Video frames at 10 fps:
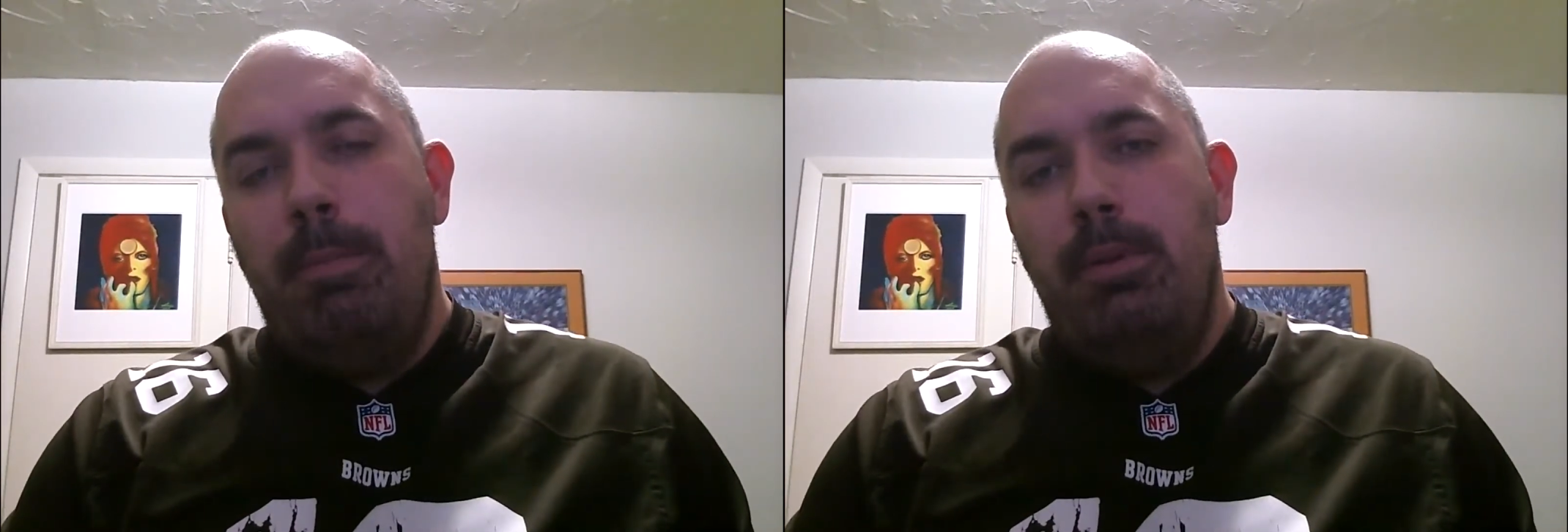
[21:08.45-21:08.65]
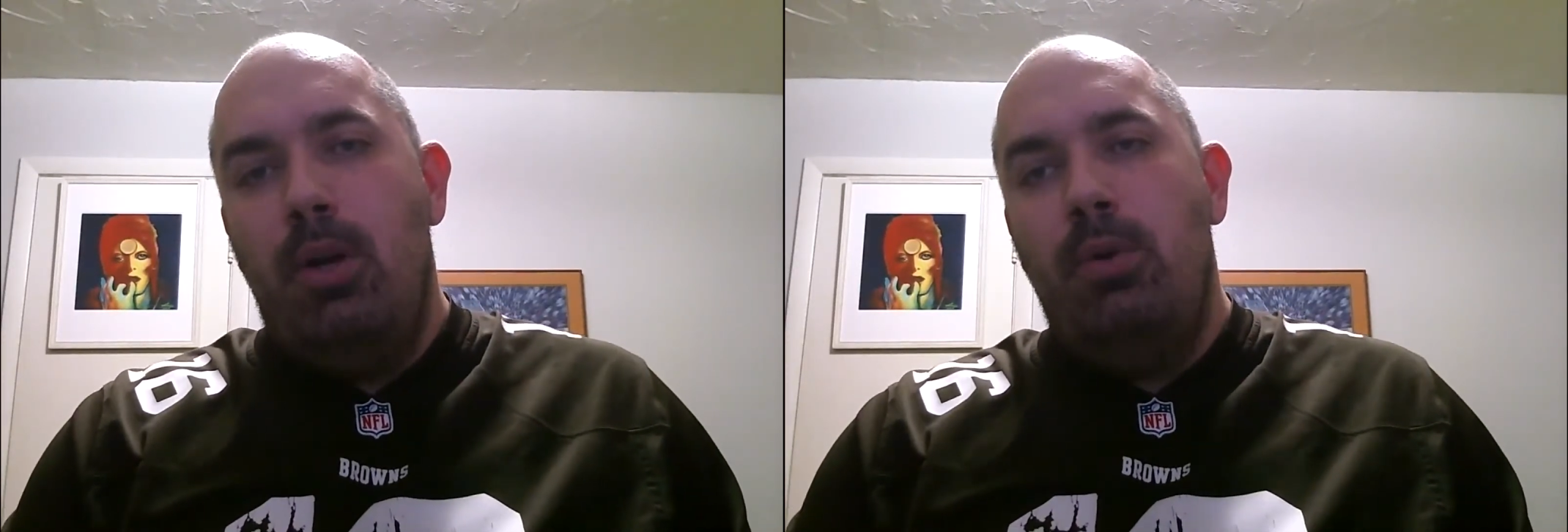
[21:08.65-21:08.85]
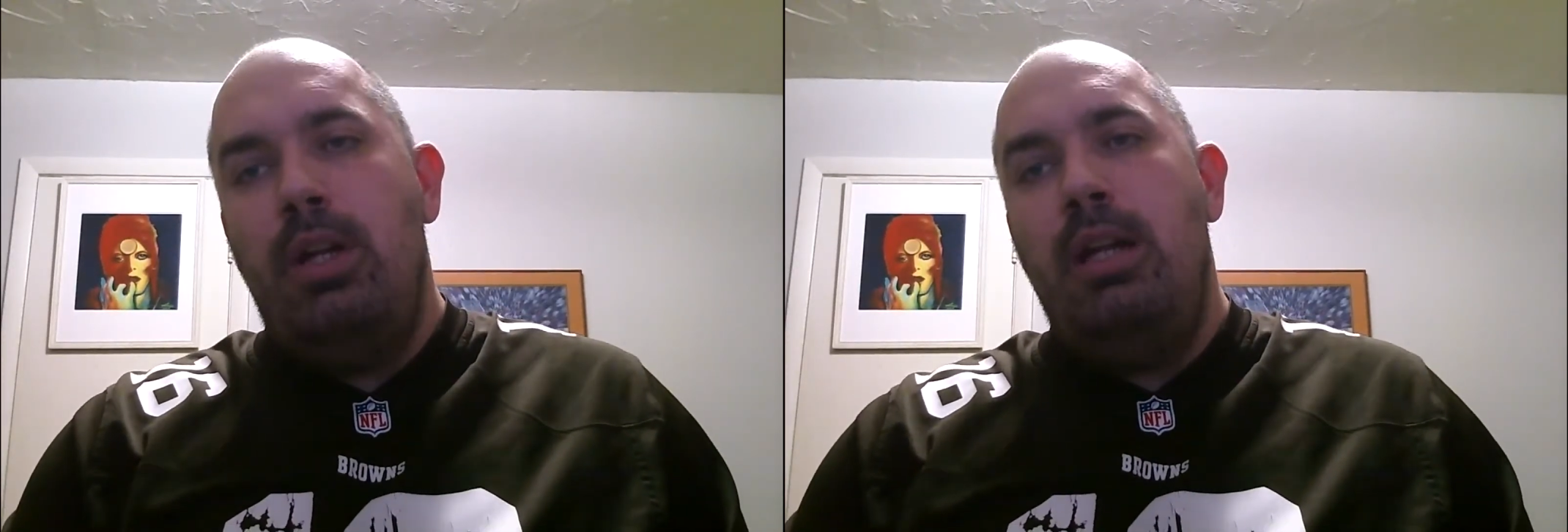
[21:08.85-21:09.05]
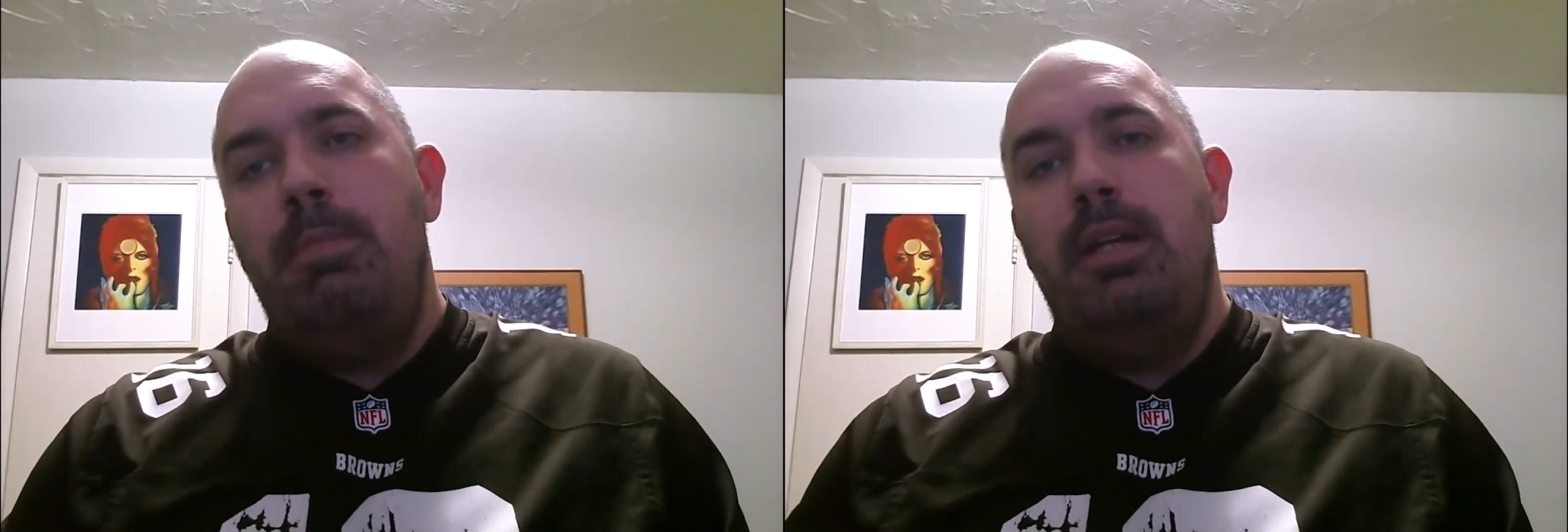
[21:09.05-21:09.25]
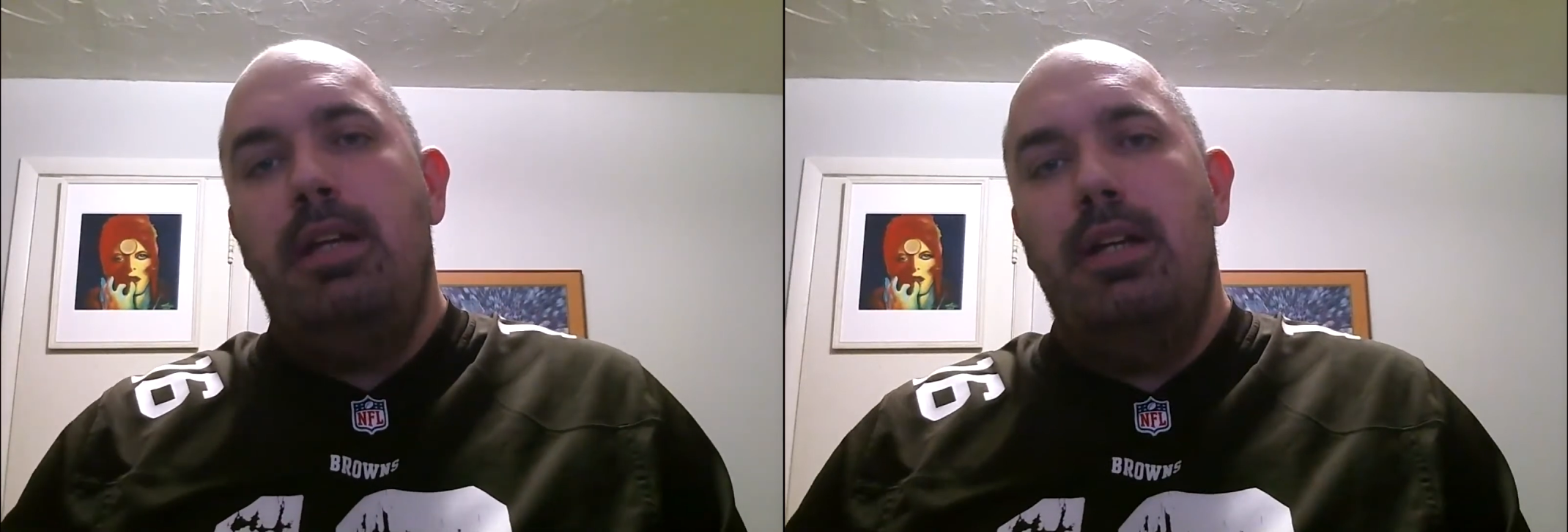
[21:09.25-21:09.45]
bloated
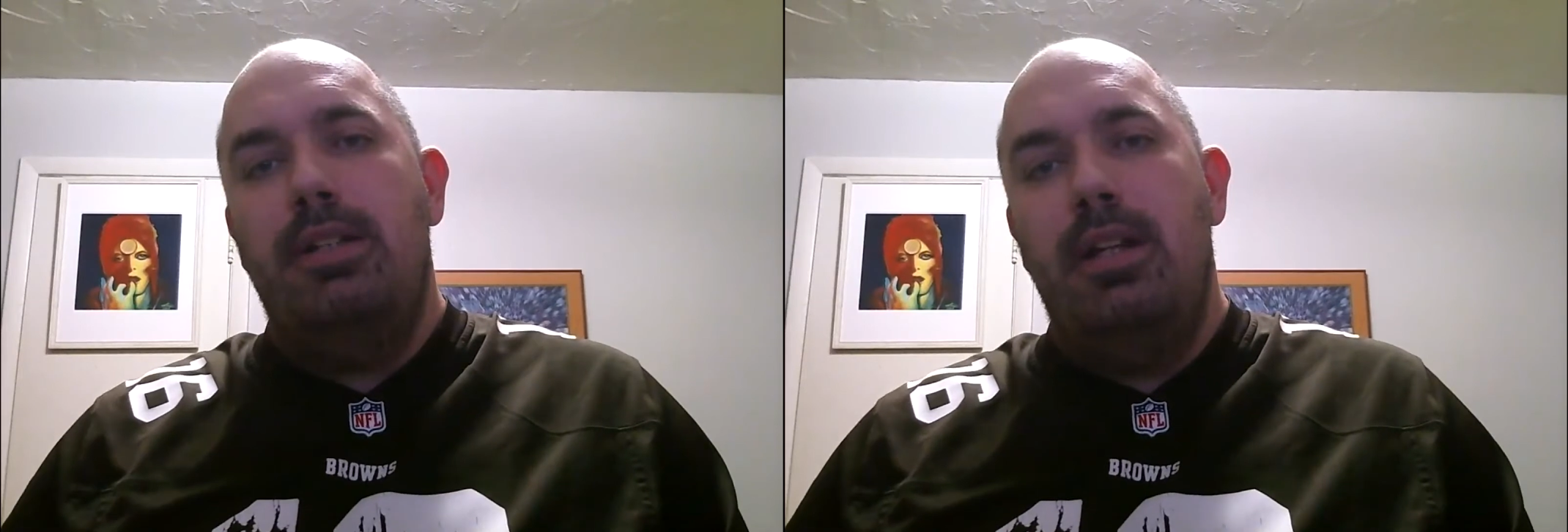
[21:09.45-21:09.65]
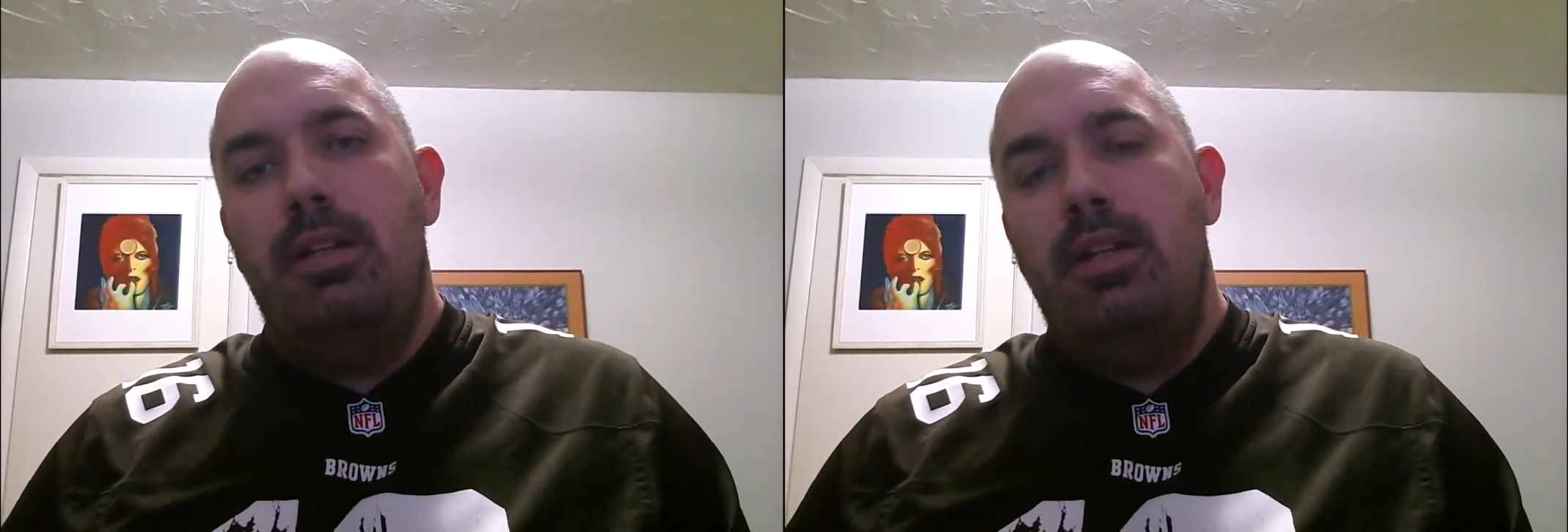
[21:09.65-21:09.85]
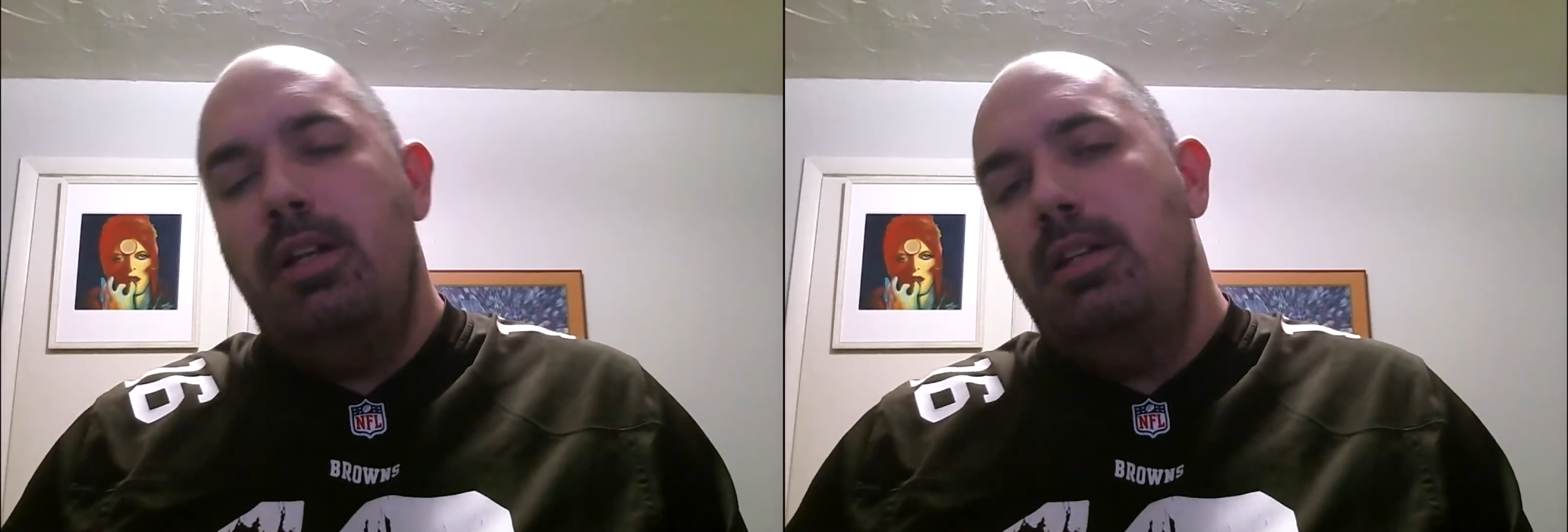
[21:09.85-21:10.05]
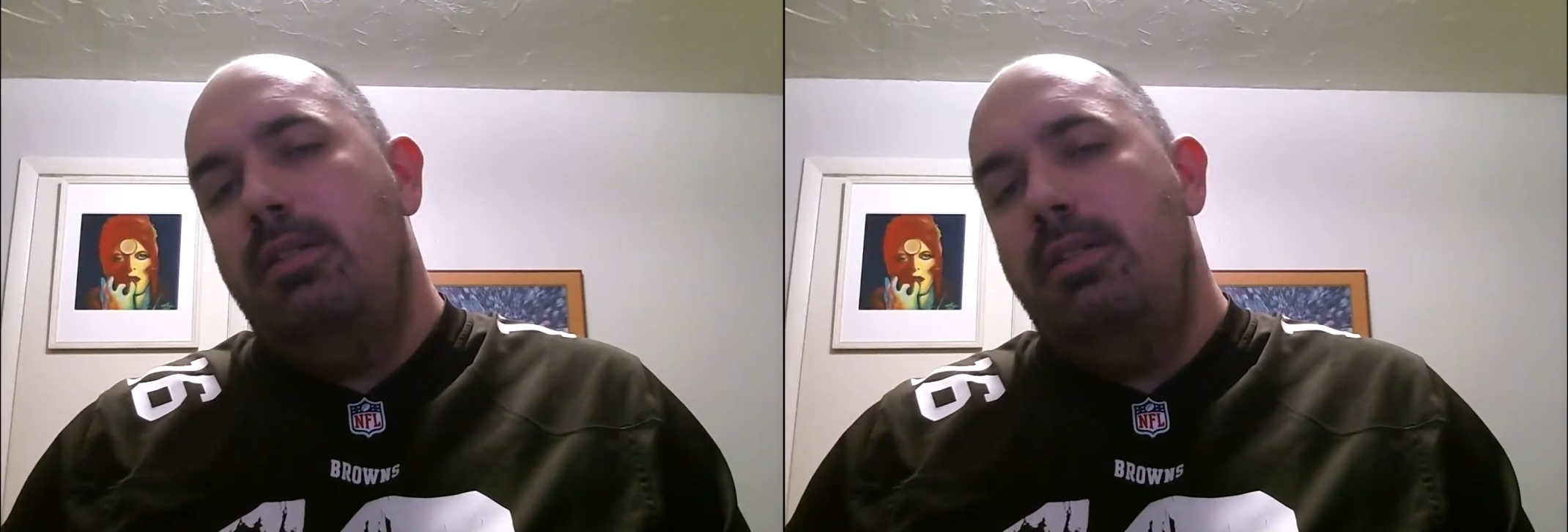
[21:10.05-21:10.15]
because the